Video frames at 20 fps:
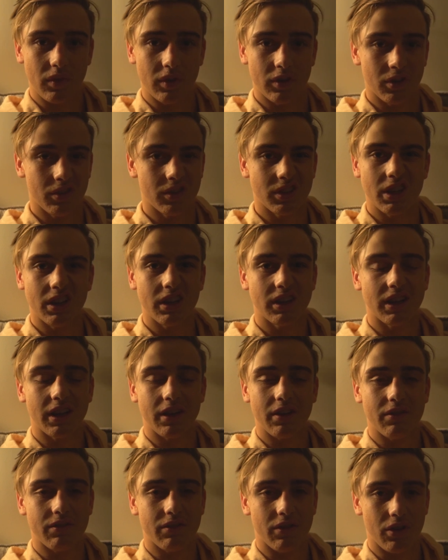So instead of
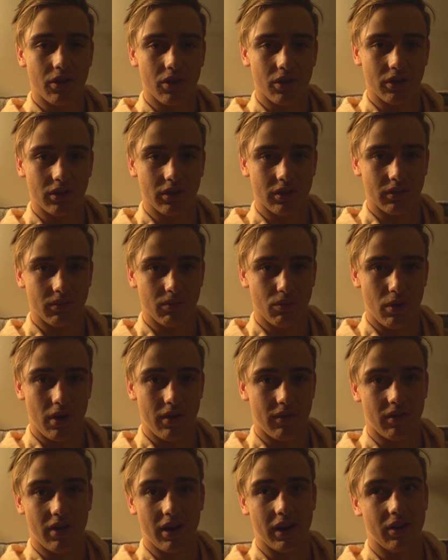taking photos
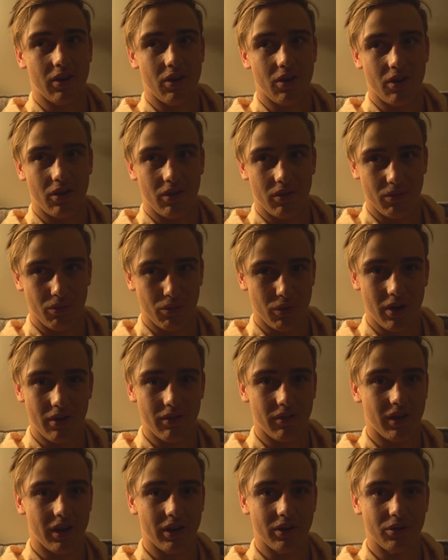wherever I go,
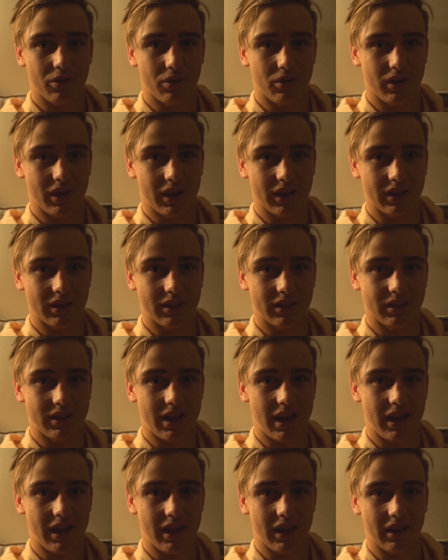whatever I do, it's
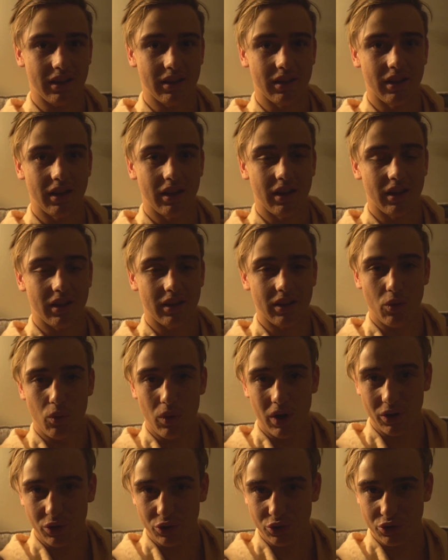taking the
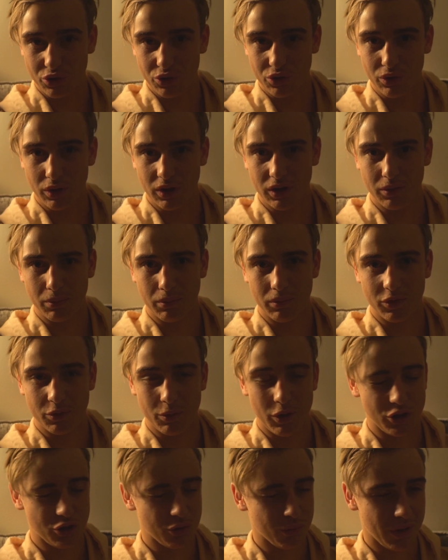one or two at
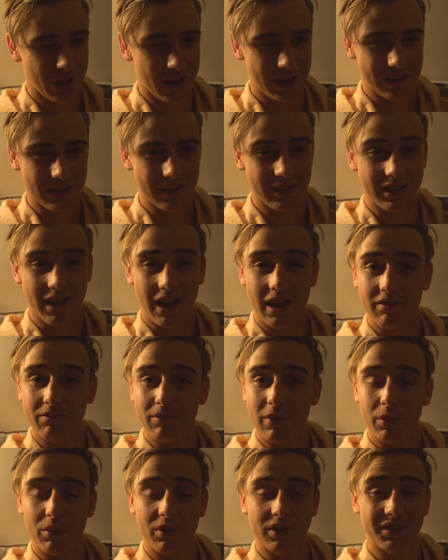special places that have
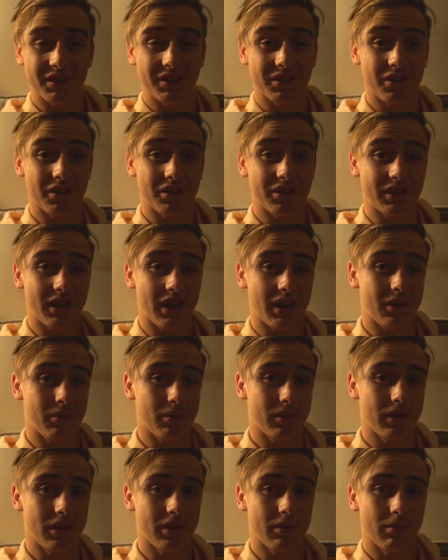memories associated
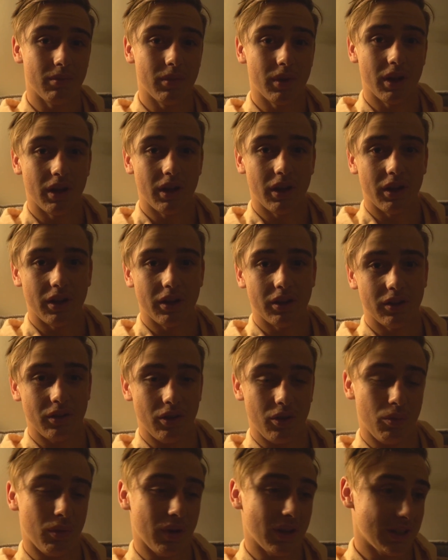with them.
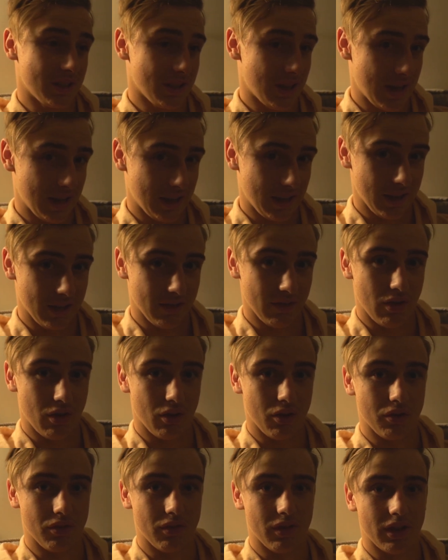So one's like this
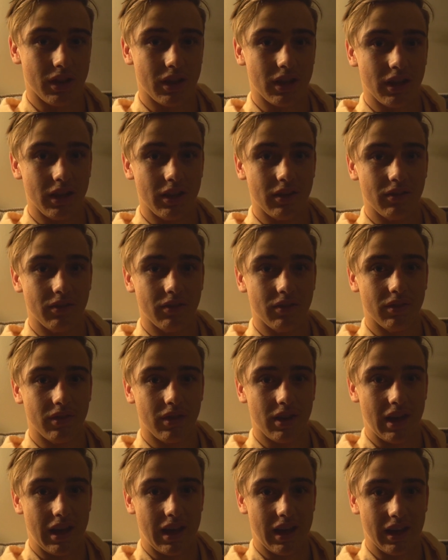photo of the cliff,
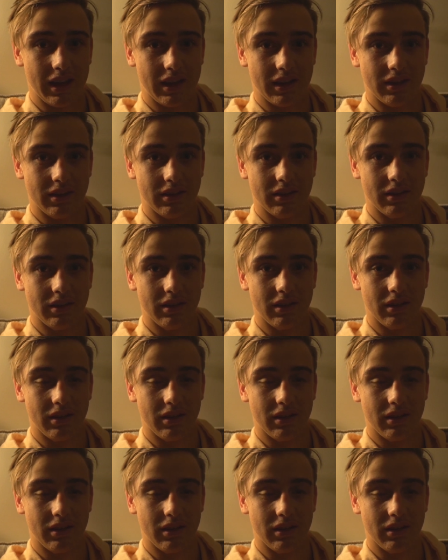and